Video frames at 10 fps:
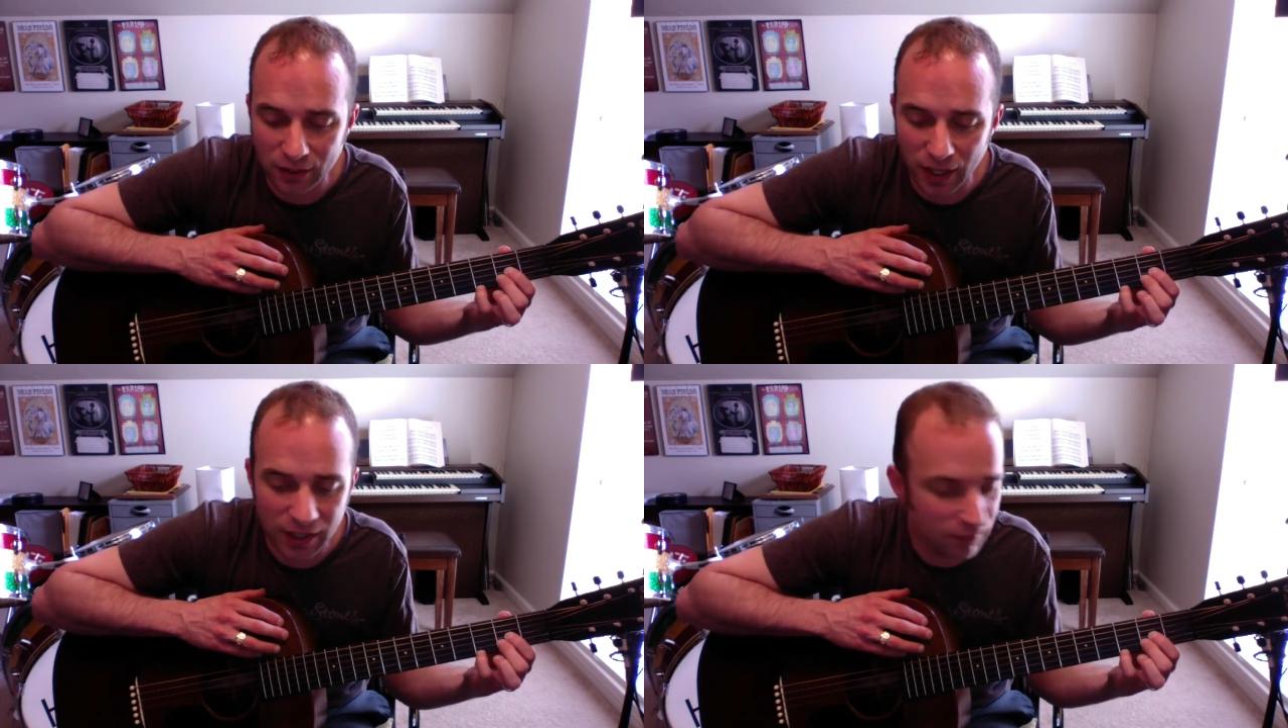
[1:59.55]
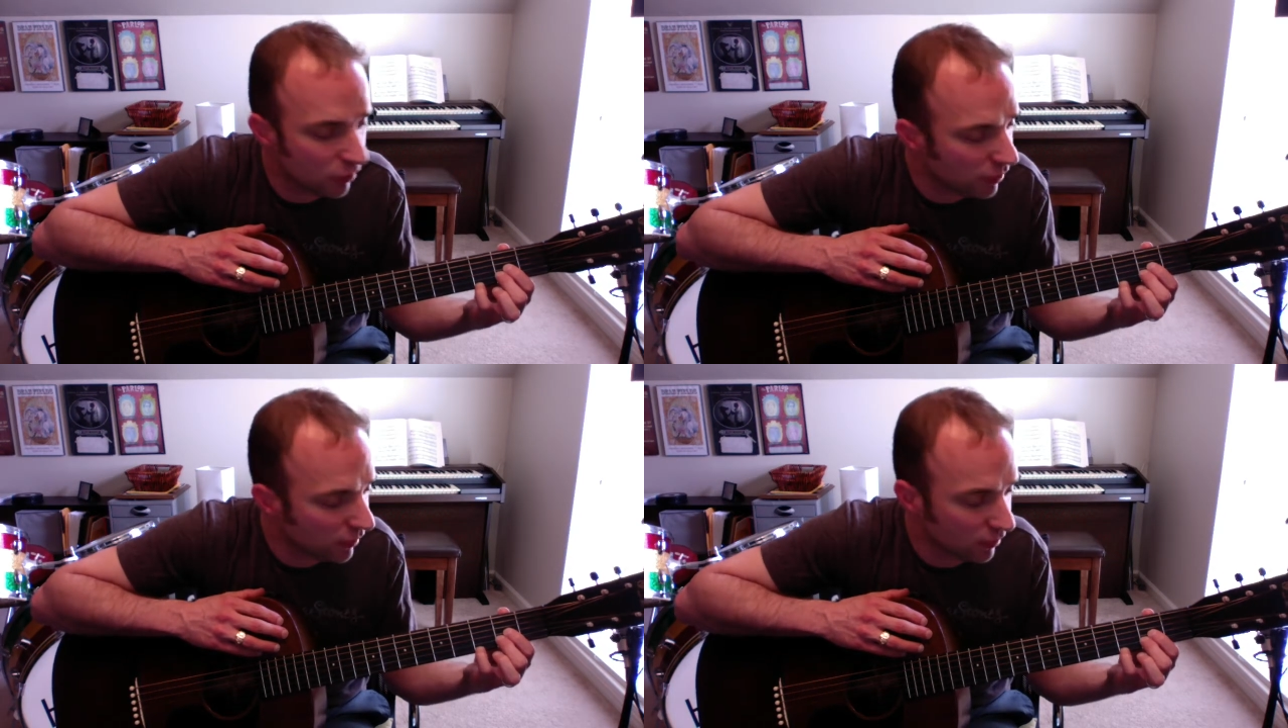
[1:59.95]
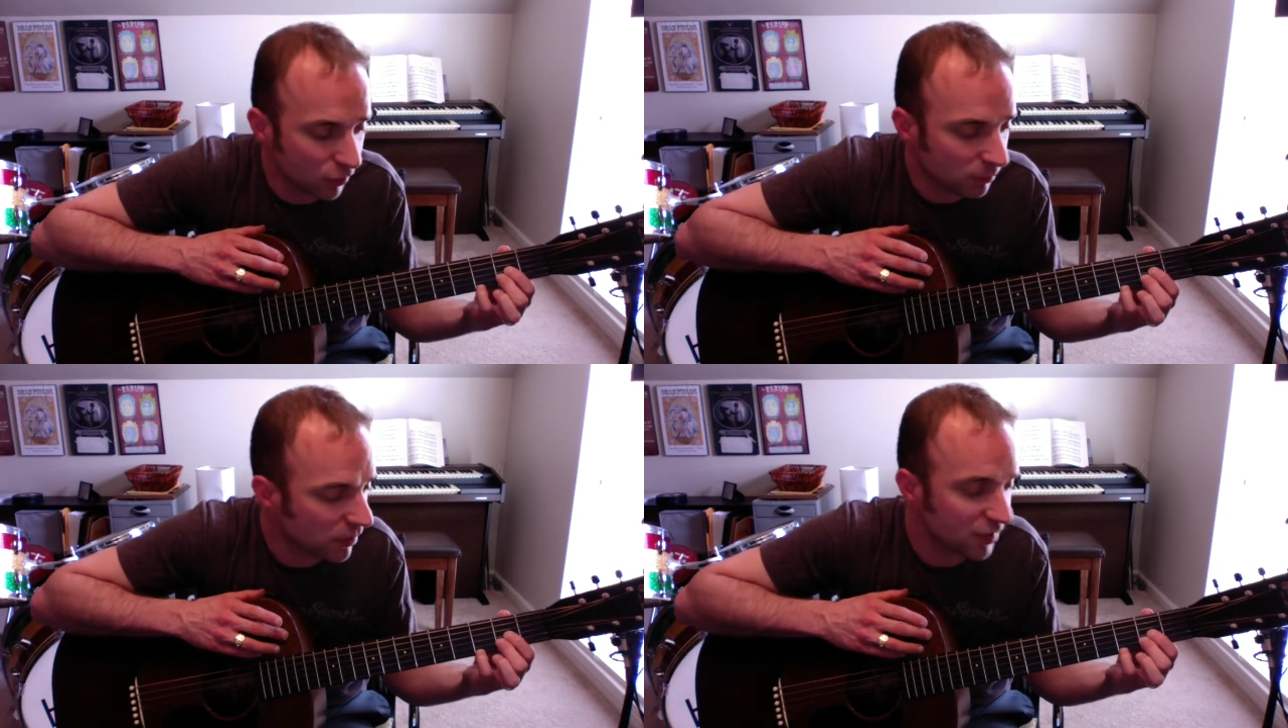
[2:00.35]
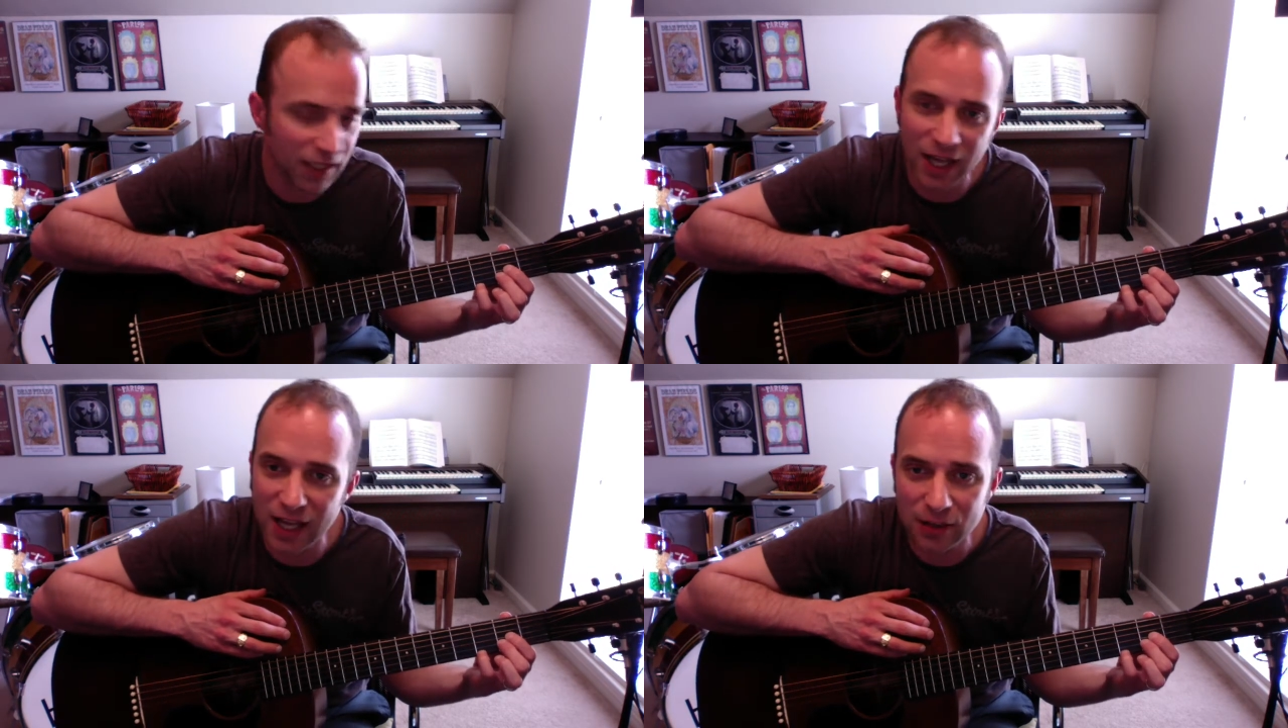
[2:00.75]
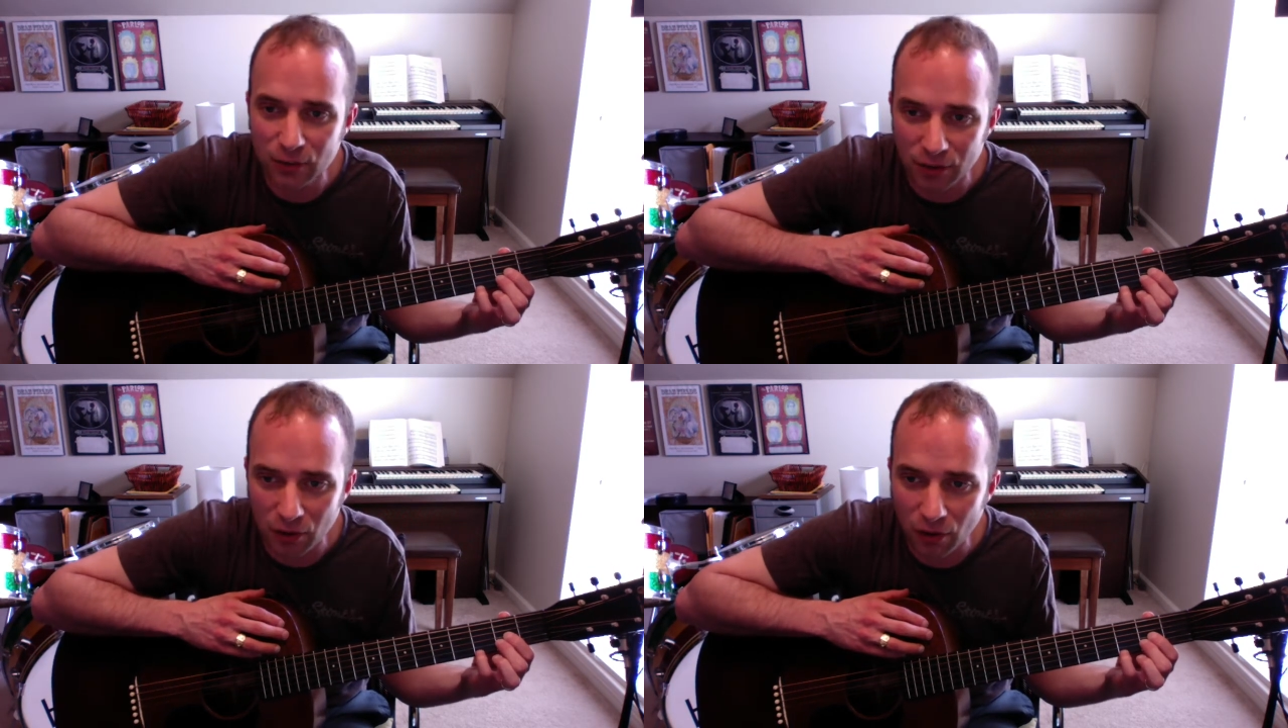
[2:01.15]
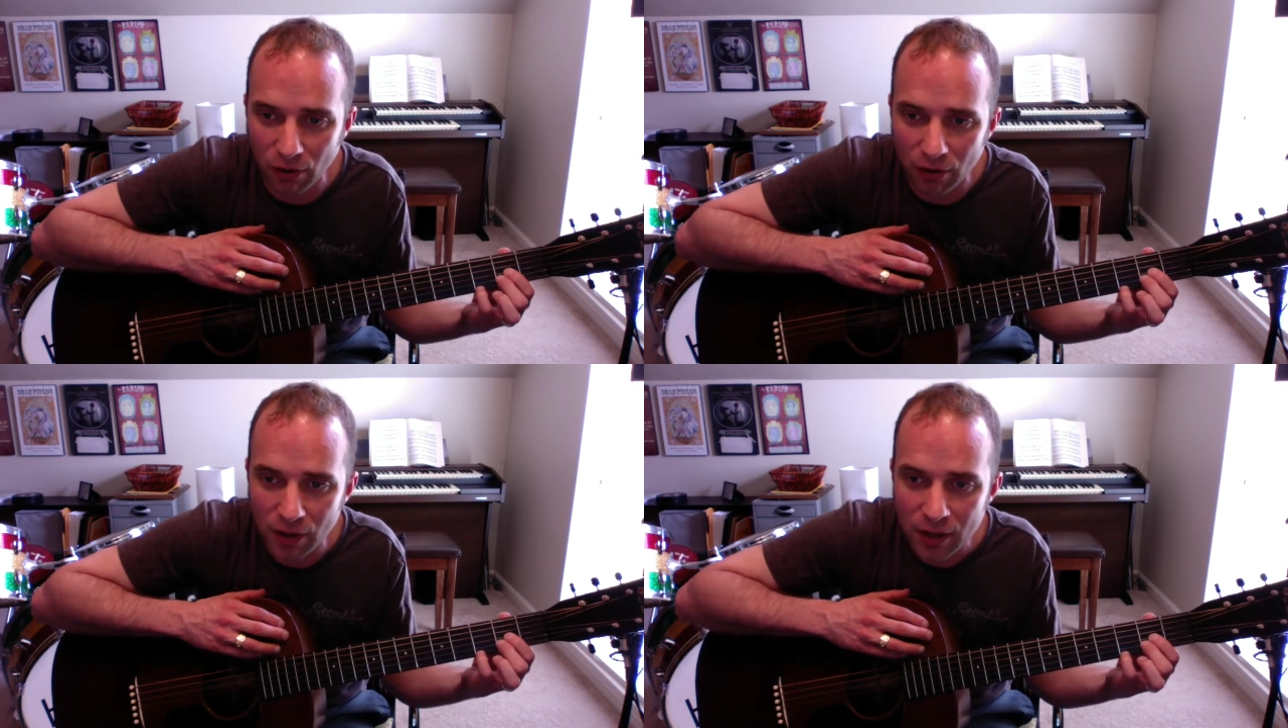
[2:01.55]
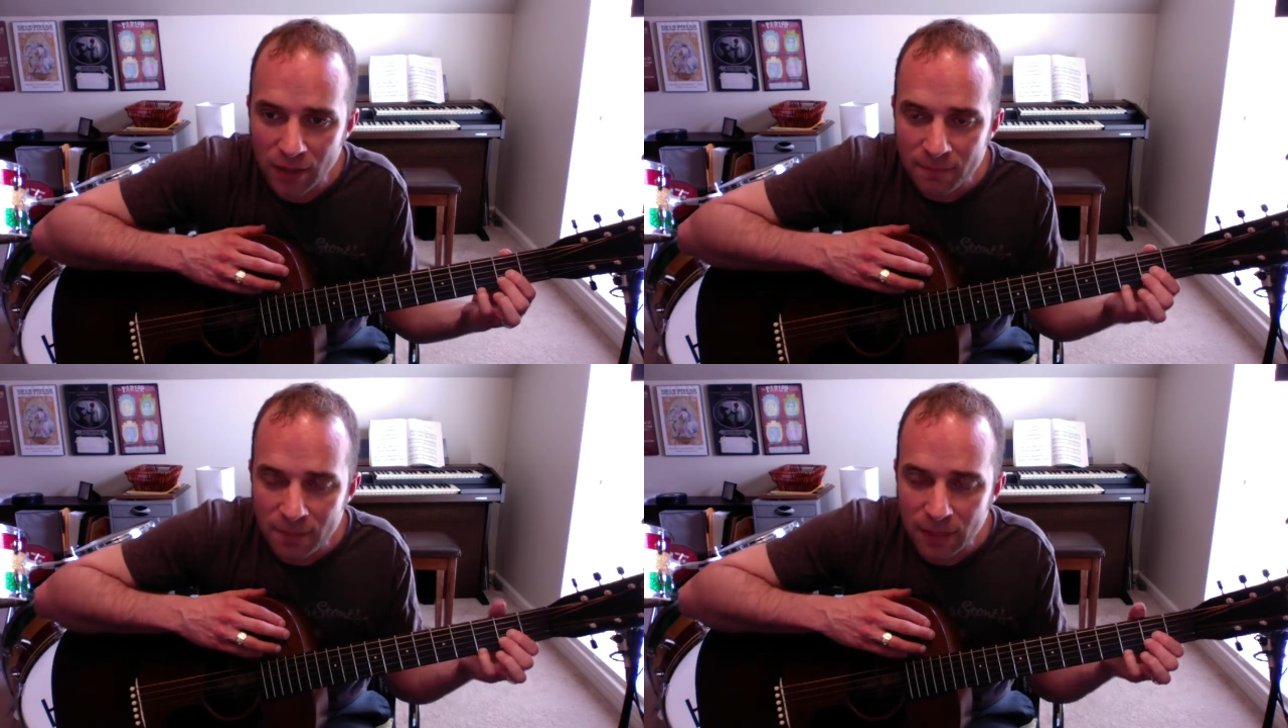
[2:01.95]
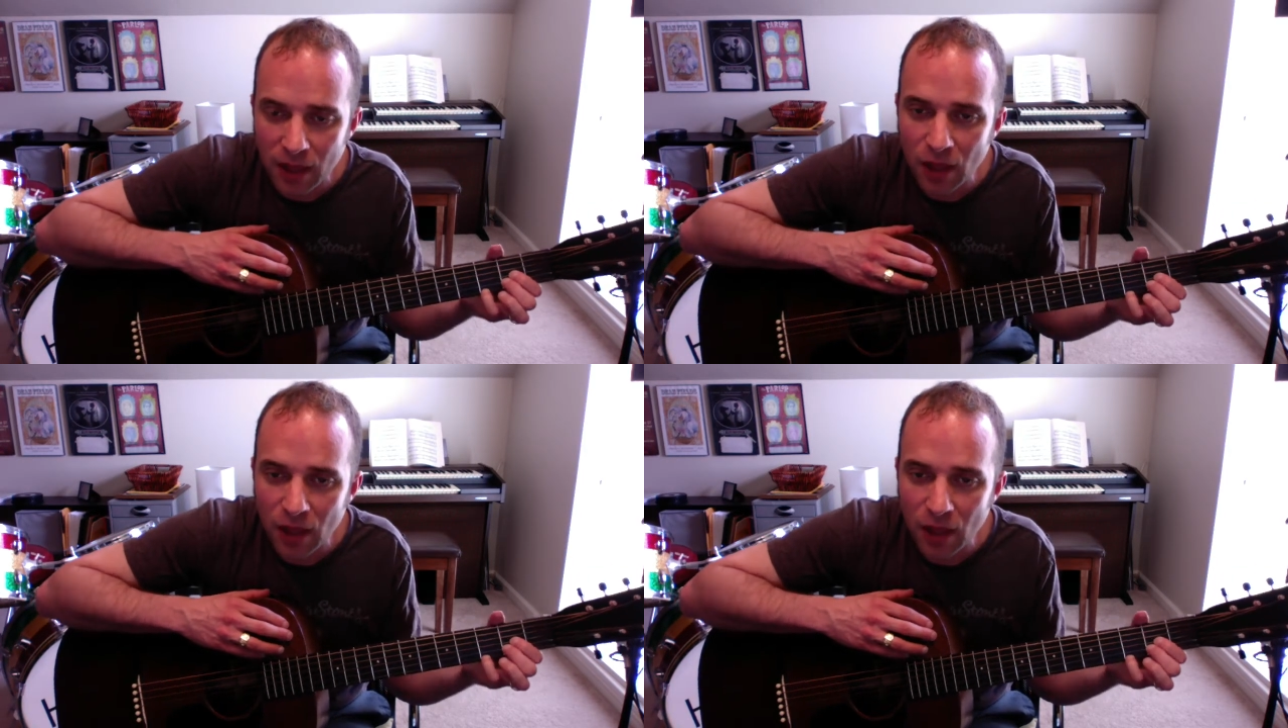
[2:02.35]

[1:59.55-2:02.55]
Okay? Even though it doesn't look much like an A chord at all. The